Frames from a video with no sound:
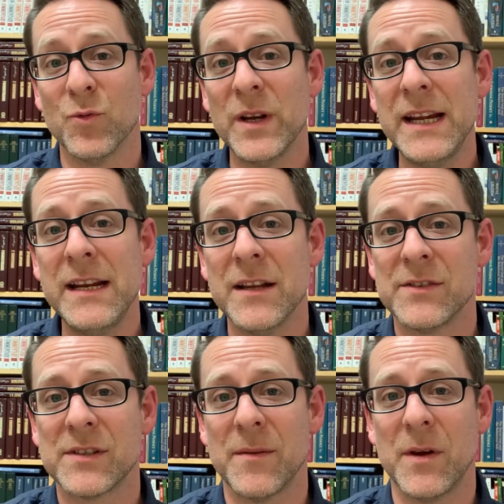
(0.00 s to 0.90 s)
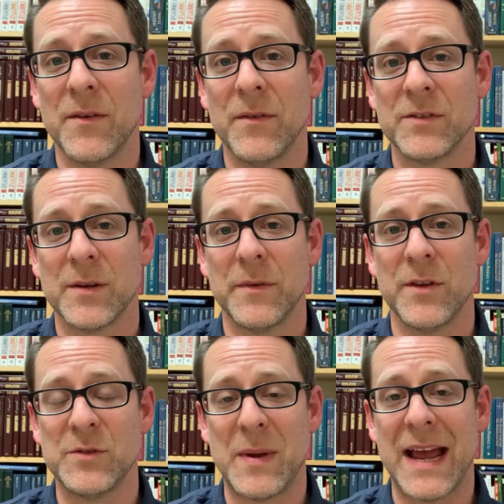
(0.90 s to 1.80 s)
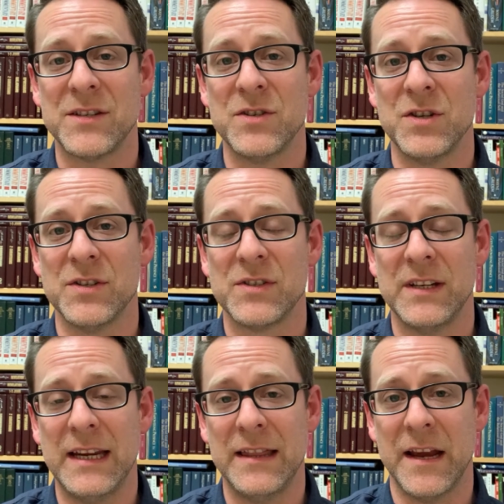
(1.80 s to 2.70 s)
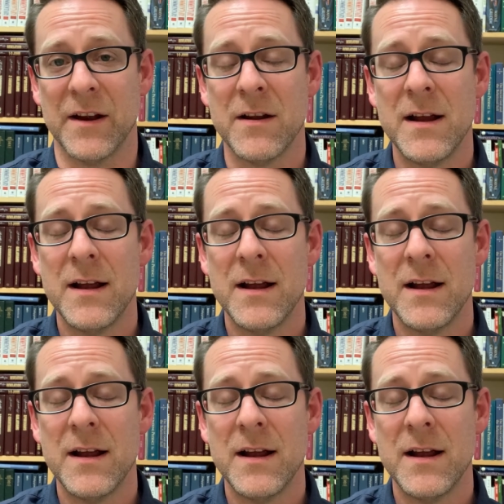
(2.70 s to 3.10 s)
read some of those passages in there